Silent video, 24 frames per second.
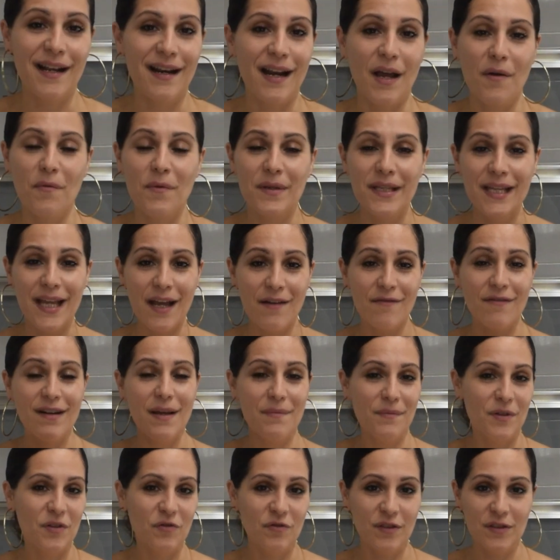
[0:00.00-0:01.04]
Like when you have
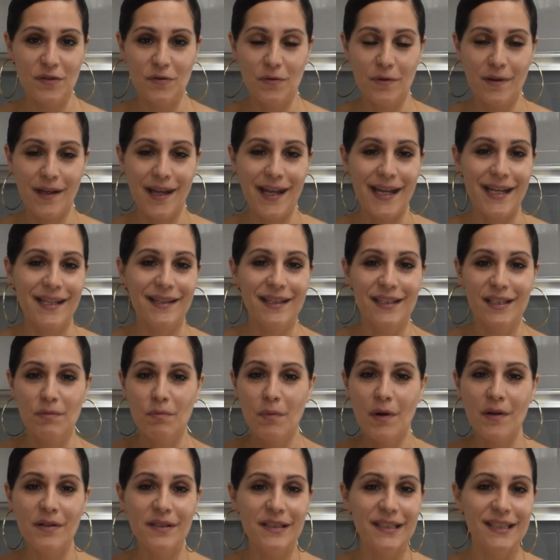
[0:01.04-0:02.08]
lemon drizzle cake, the
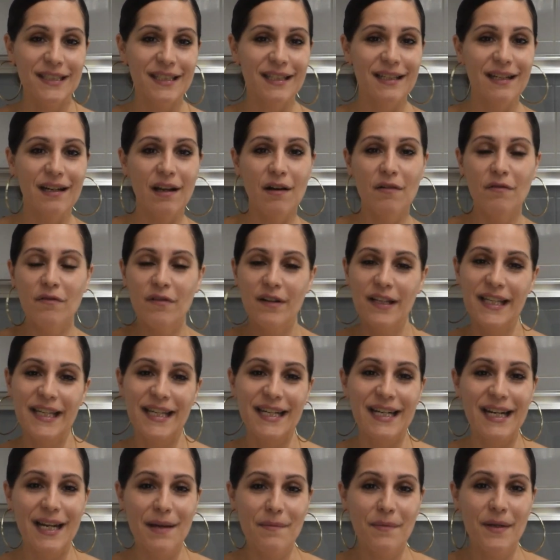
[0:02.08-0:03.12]
sponge is lovely
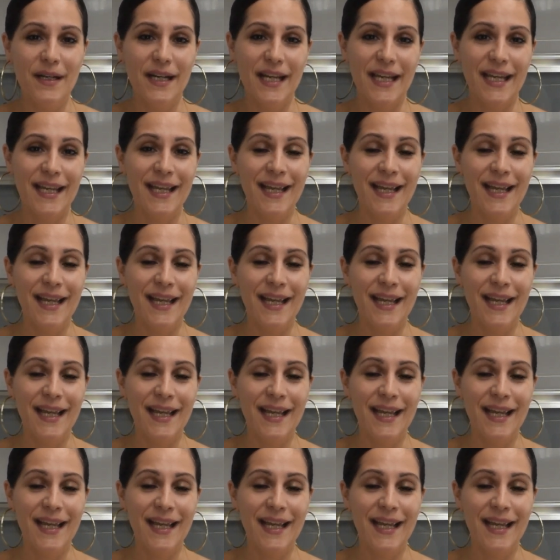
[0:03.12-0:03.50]
and lemony,